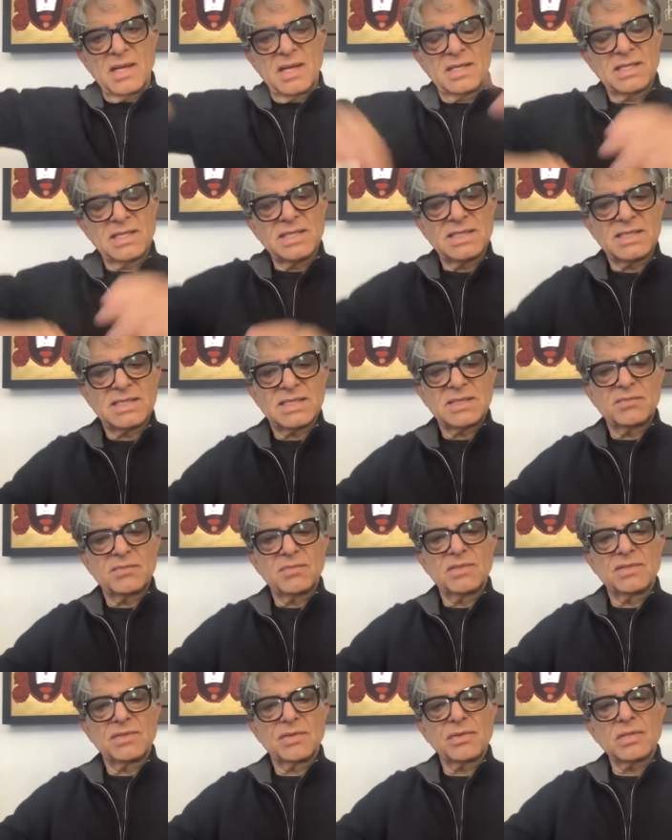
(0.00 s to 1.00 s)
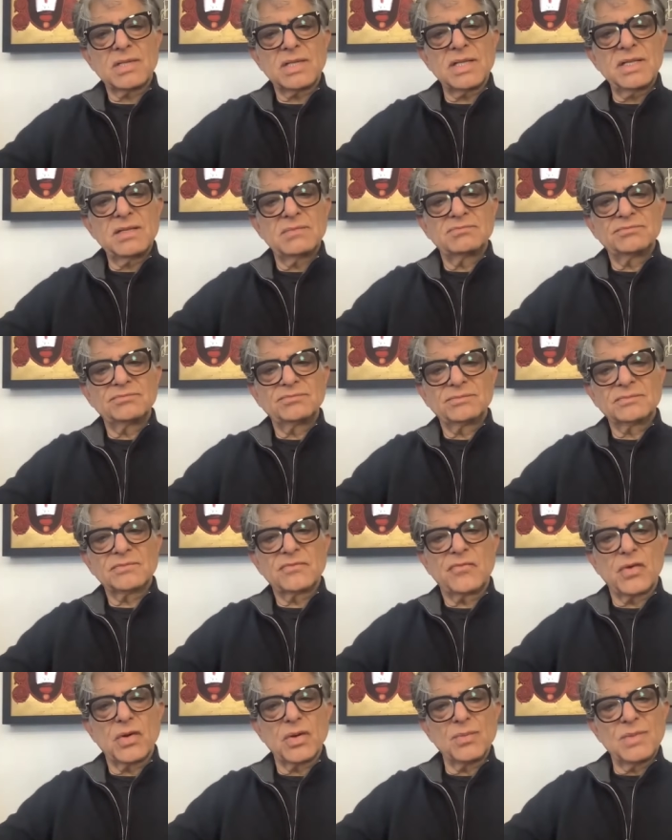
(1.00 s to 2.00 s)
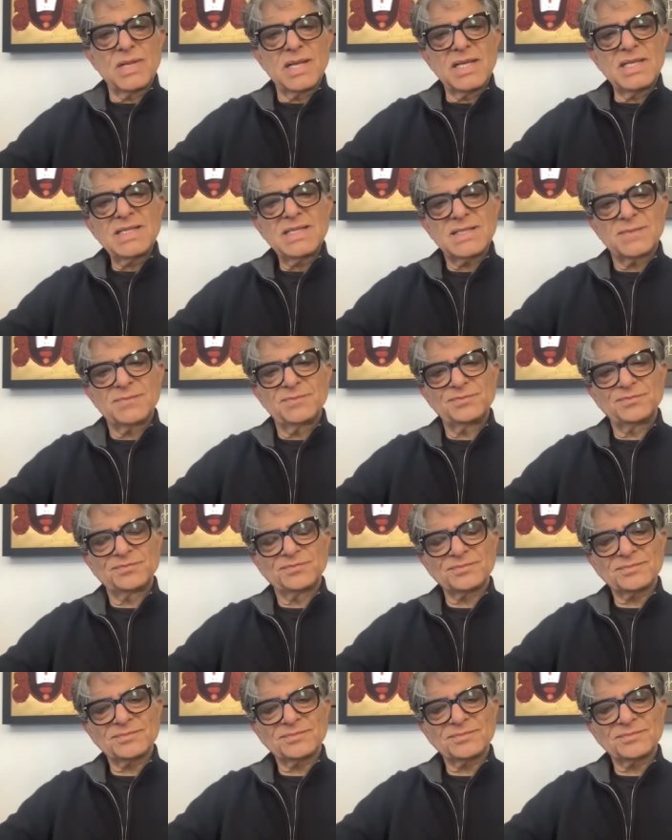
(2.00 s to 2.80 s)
And it's totally formless